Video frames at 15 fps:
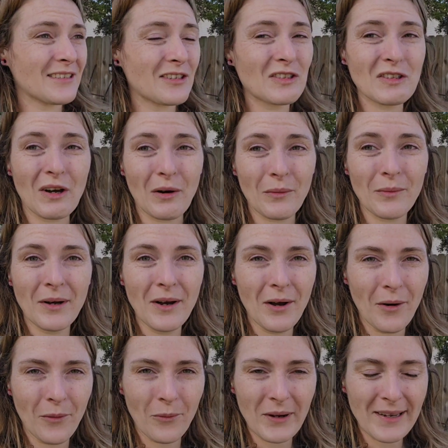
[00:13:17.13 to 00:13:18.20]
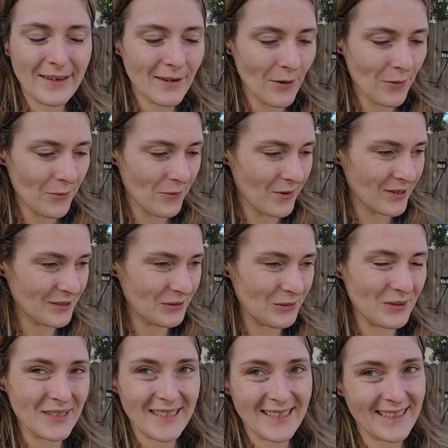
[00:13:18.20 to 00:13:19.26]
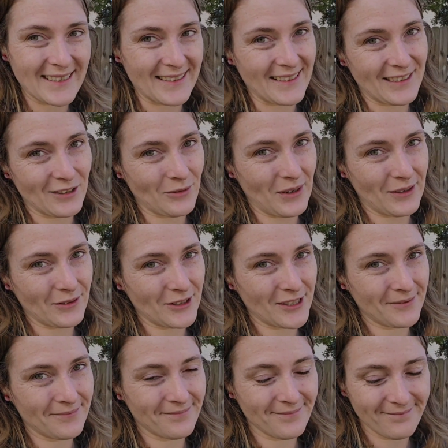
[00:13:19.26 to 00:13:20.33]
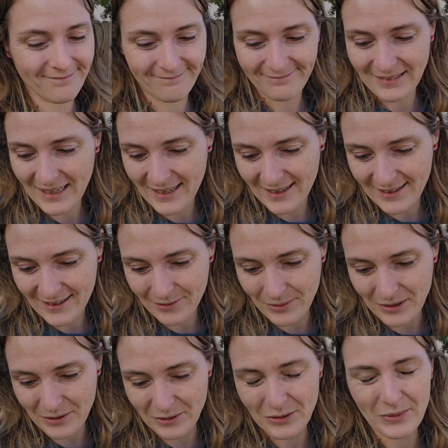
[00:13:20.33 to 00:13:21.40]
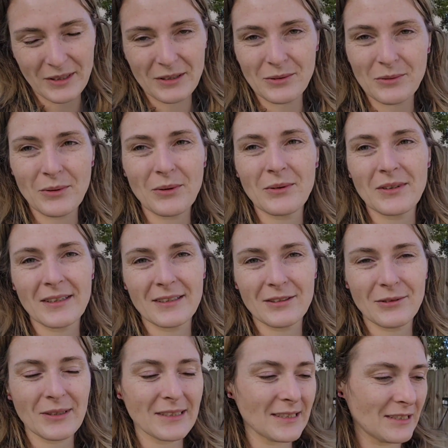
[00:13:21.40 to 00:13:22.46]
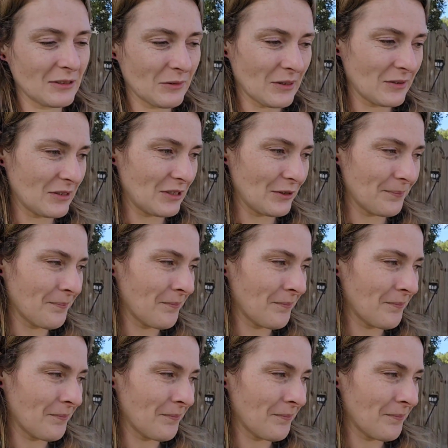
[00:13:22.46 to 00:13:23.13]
So we don't want to dig in this ground. We don't want to grow things directly in the ground here.